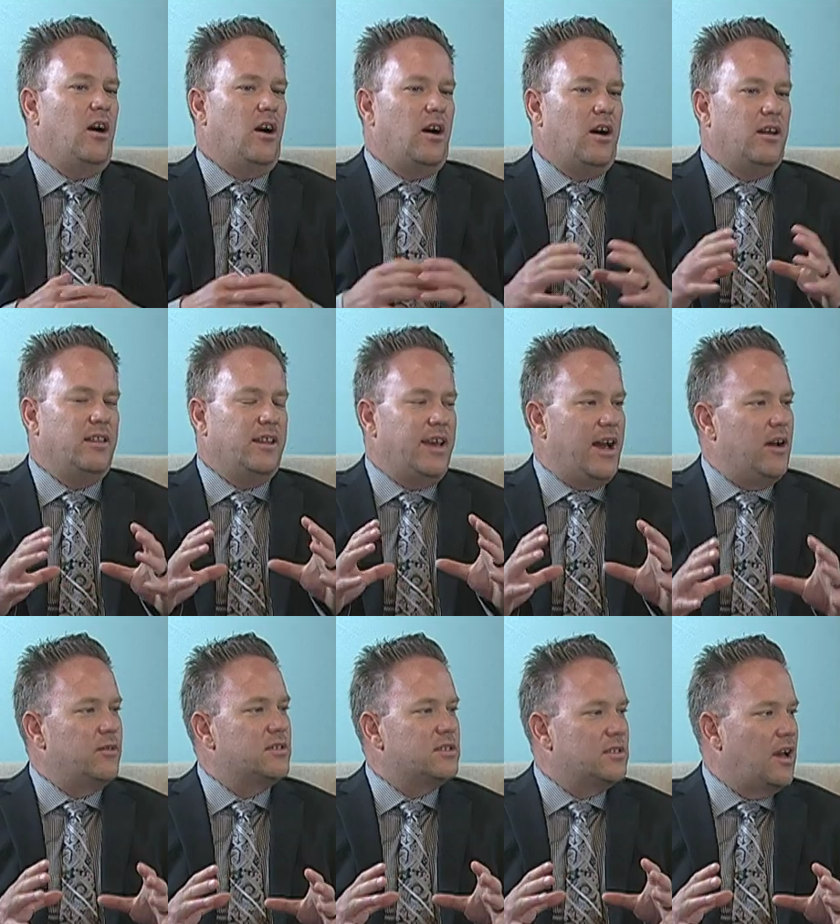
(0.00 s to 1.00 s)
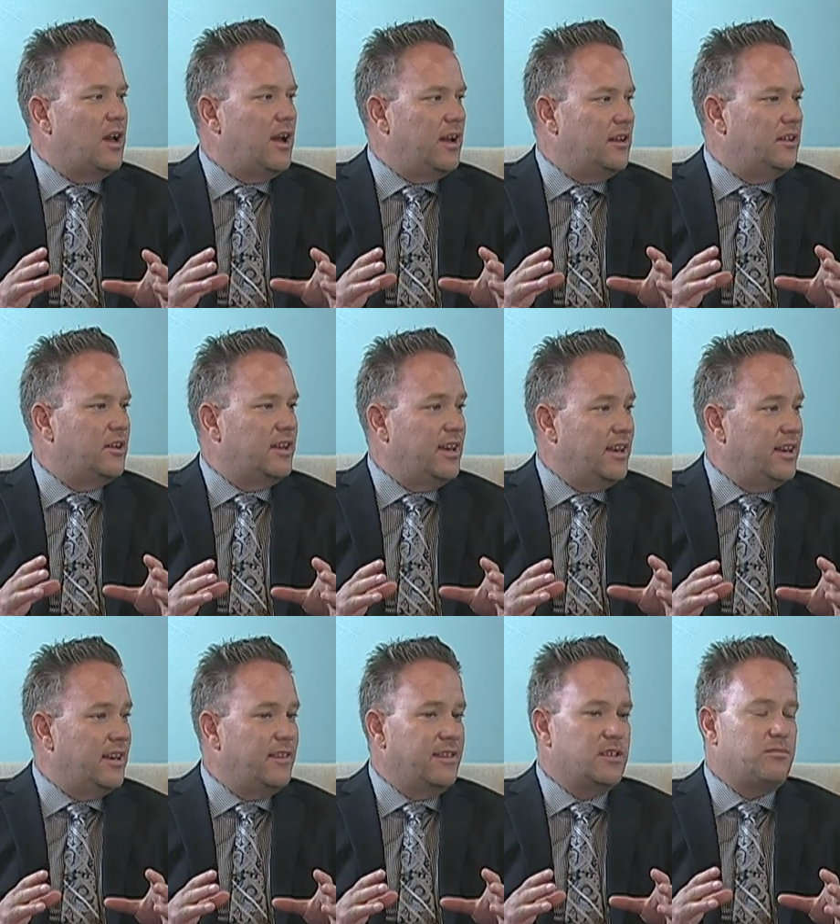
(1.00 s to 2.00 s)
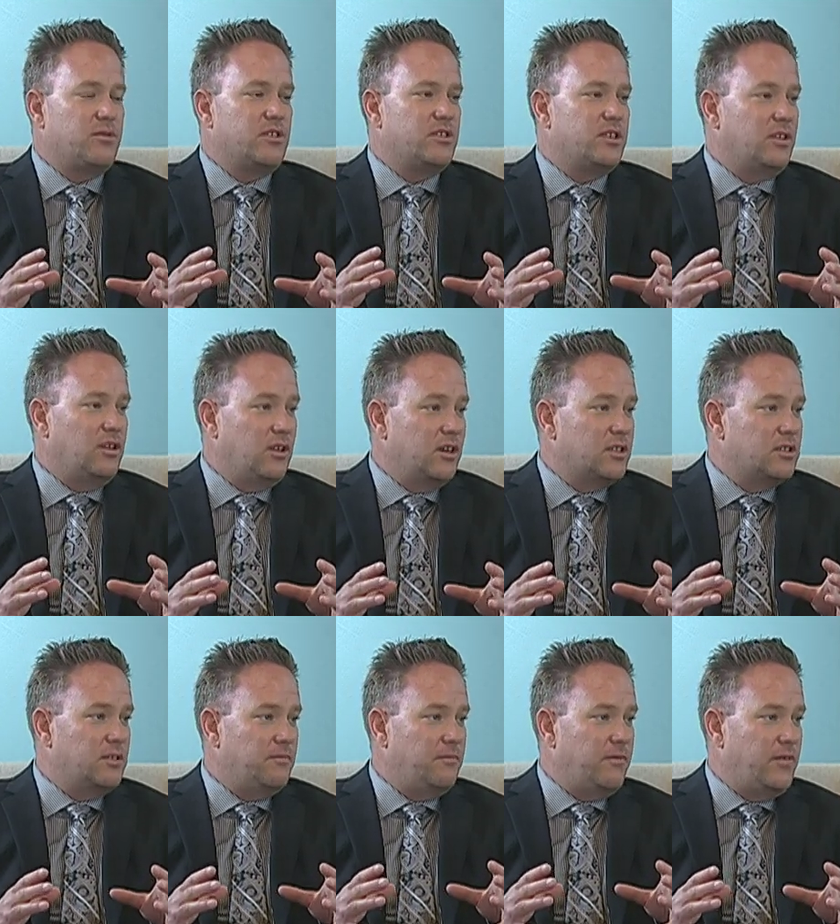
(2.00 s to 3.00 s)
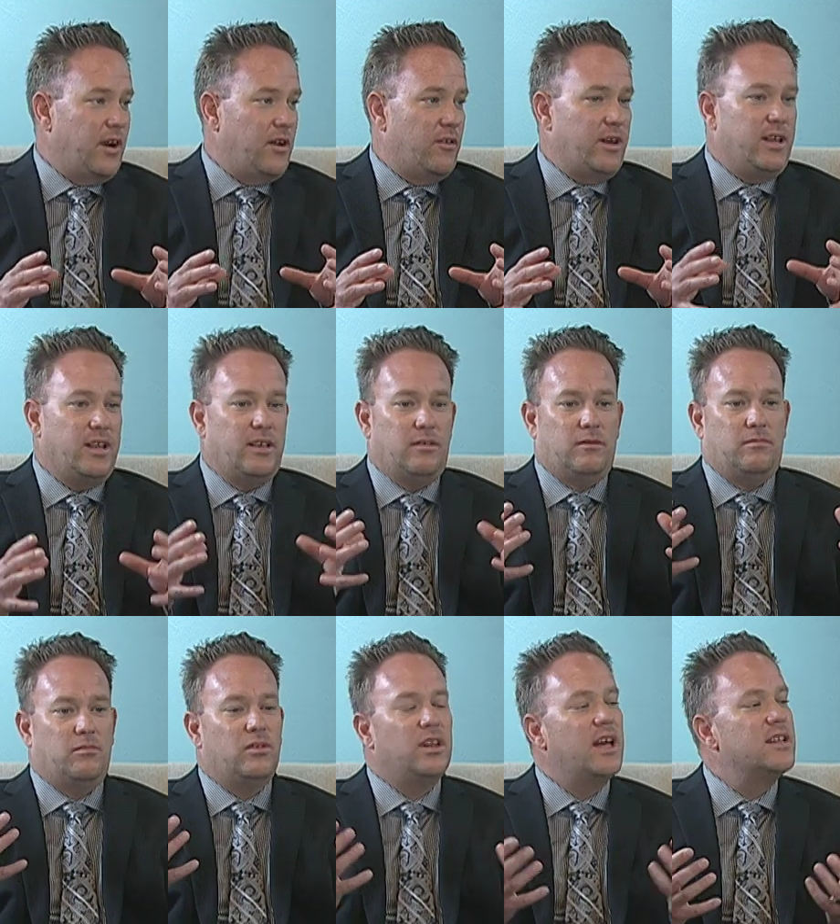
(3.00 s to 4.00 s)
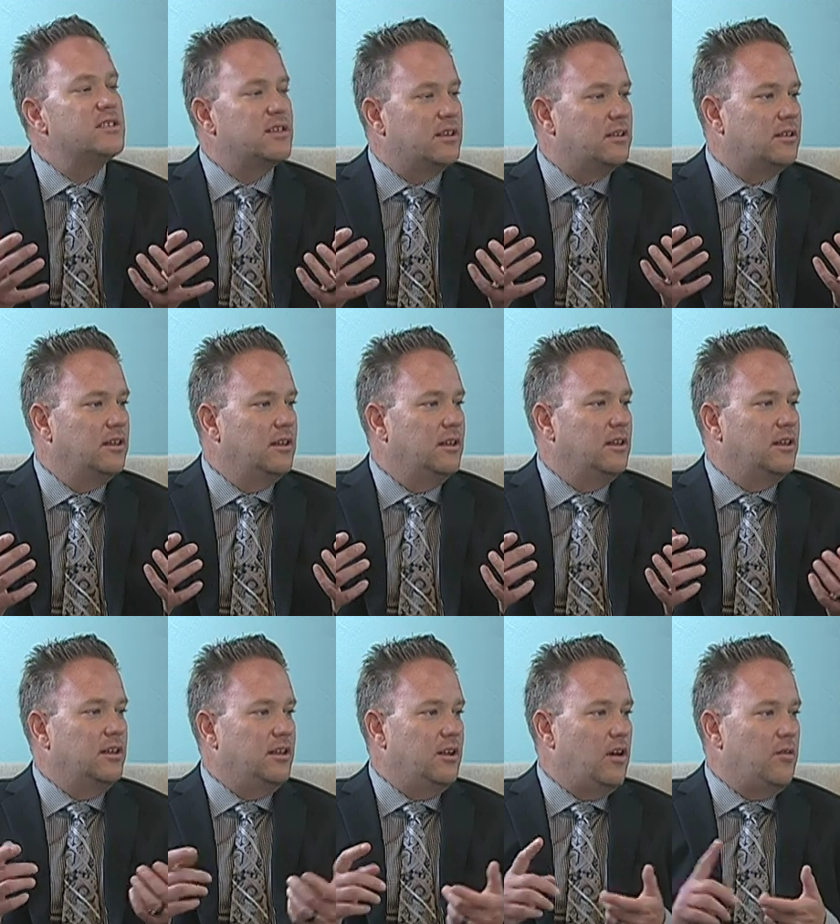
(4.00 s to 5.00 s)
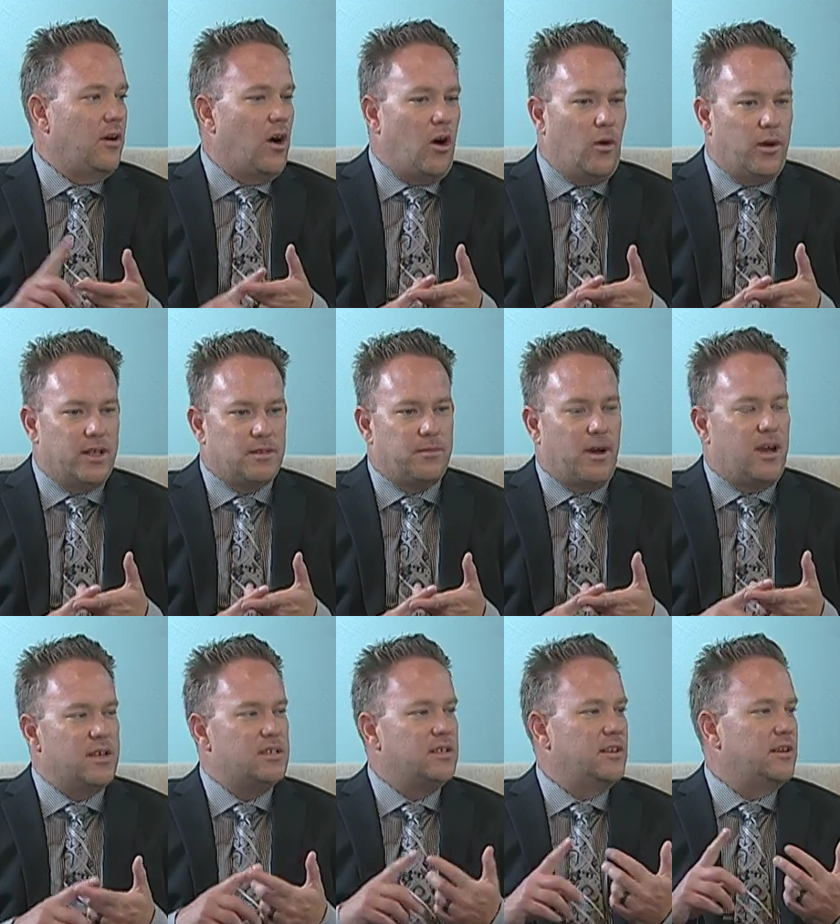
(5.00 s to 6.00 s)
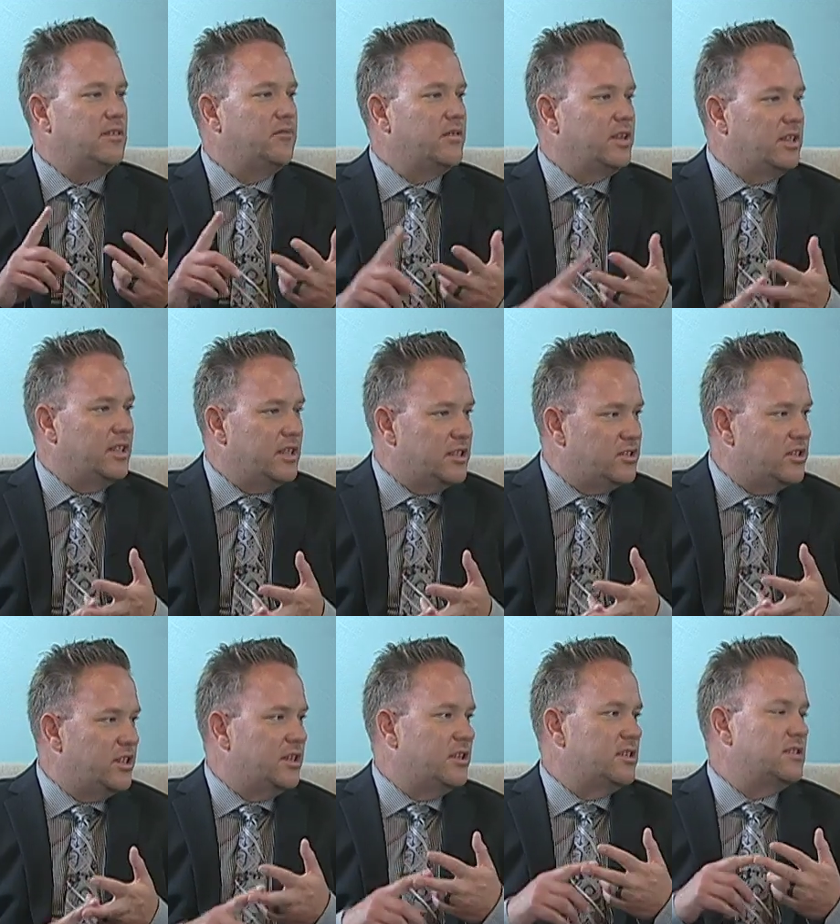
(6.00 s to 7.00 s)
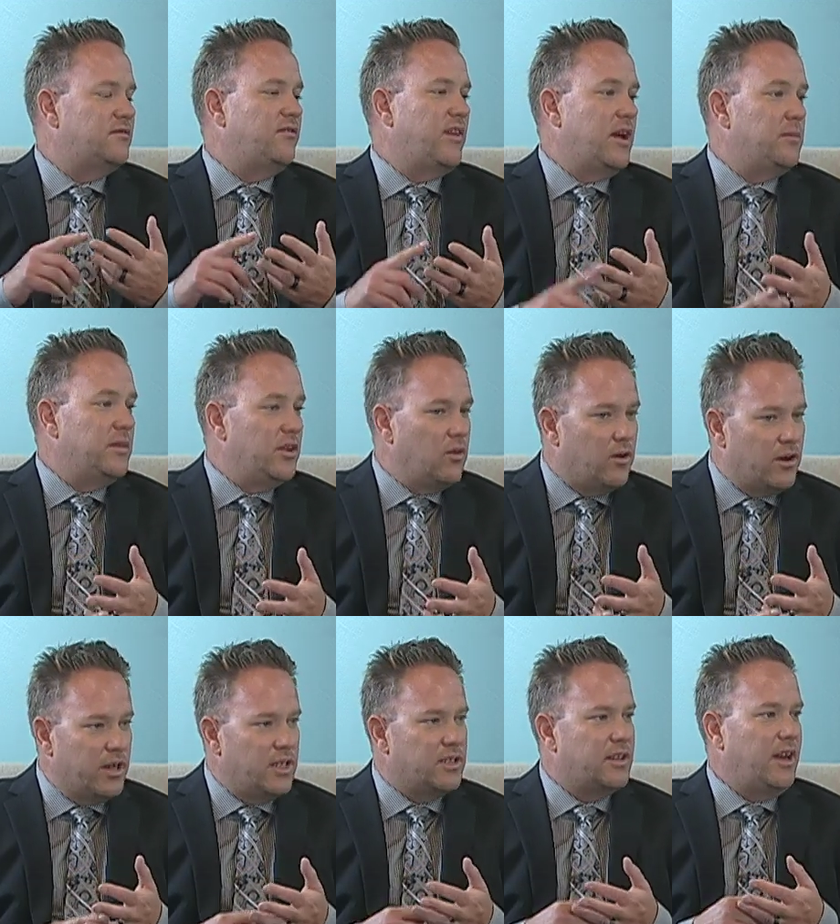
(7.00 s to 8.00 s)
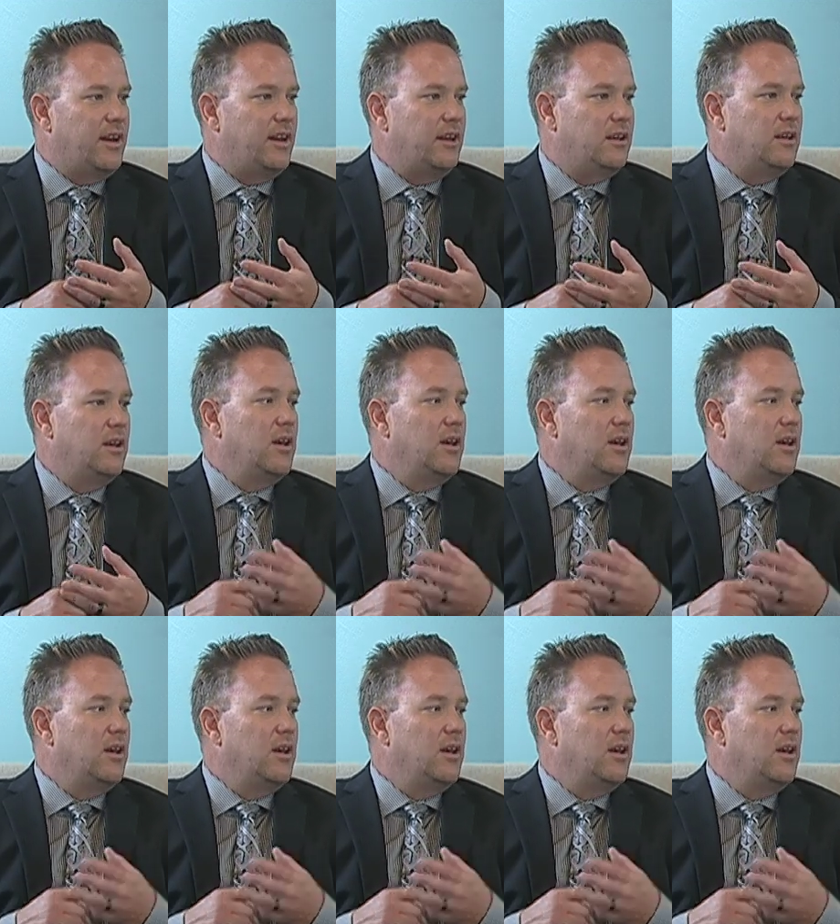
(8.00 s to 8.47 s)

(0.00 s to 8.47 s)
on the outside looking in, this person looks very pleasant, always positive, religious, family orientated.